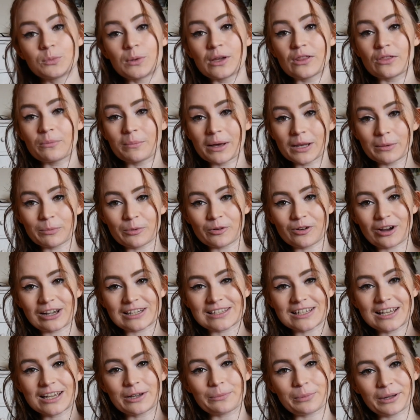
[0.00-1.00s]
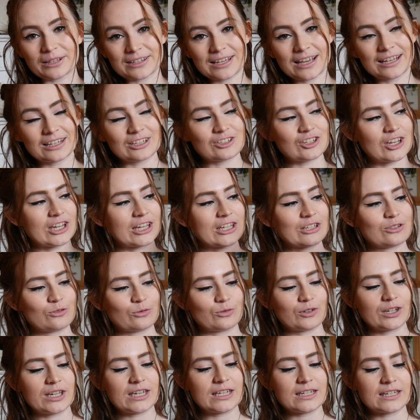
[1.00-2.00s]
with Malibu Rising by Taylor Jenkins
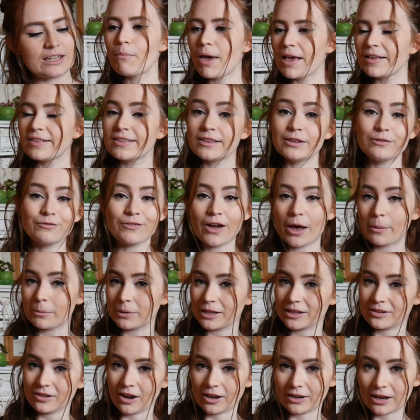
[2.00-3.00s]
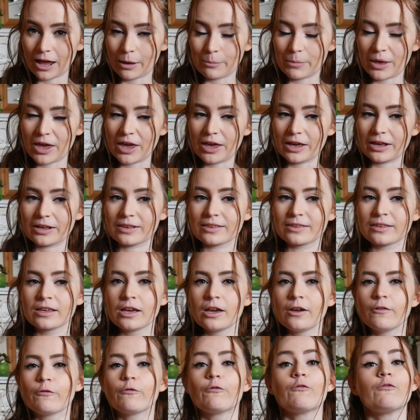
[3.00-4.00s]
Reid. Messy family dynamics,
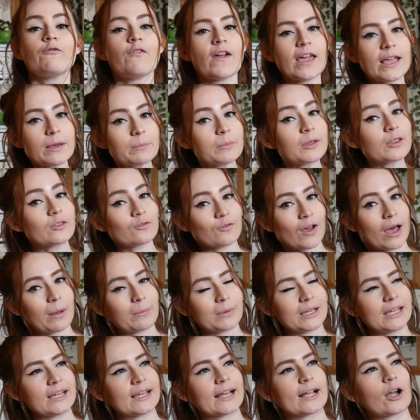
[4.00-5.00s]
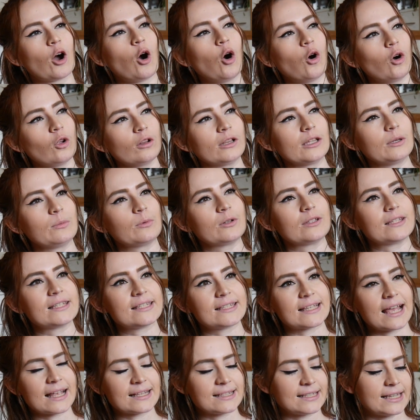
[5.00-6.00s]
famous family, like Hollywood
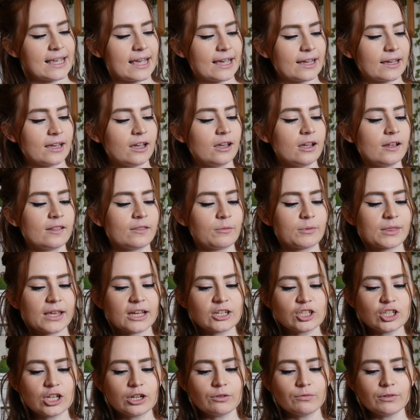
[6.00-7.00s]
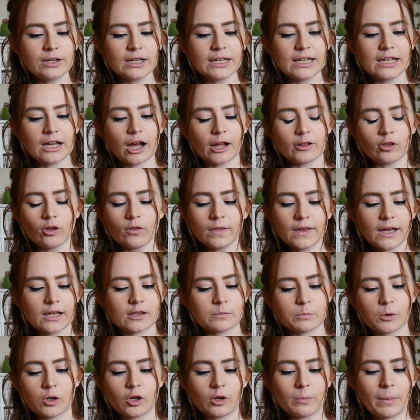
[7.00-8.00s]
setting. It was actually a really, I don't think I
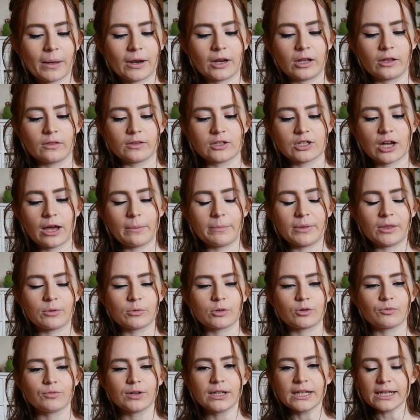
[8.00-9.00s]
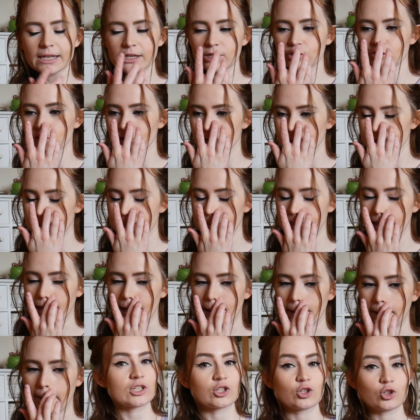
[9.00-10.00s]
spoke about it at the time, but there was a really
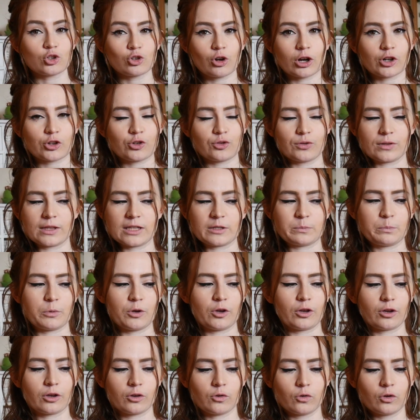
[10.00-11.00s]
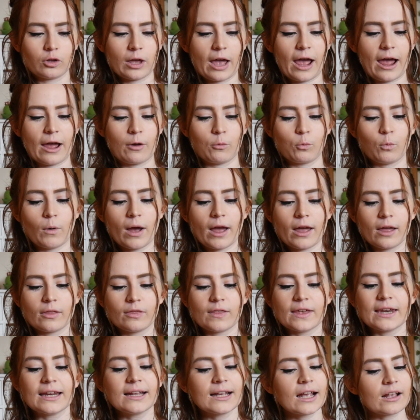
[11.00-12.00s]
interesting structure in this book where
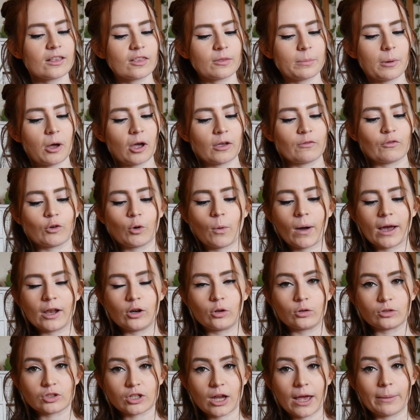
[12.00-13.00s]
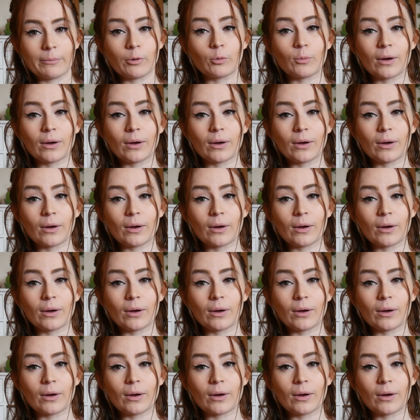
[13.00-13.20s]
they didn't get to the party for quite a long time, but